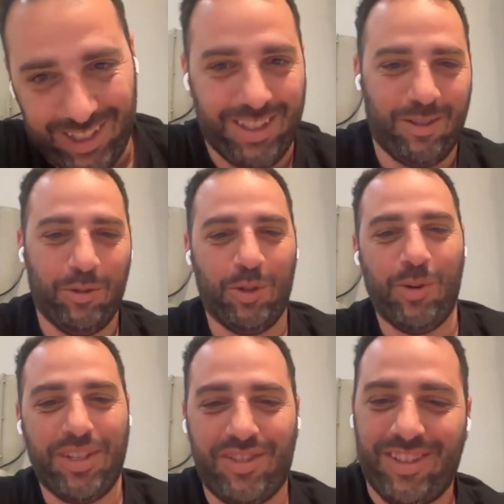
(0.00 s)
It's a good
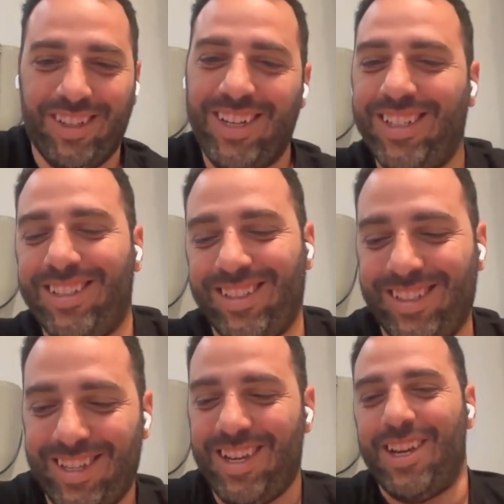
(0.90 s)
question, right?
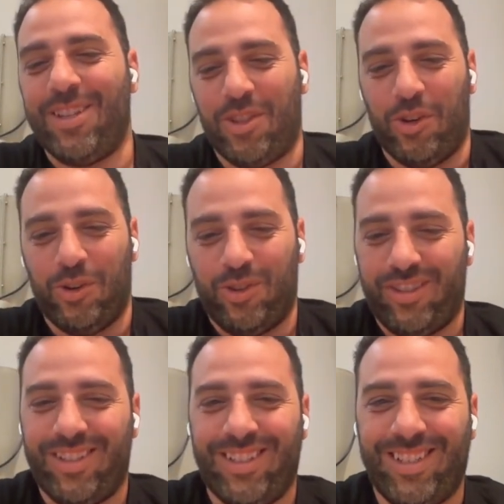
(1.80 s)
So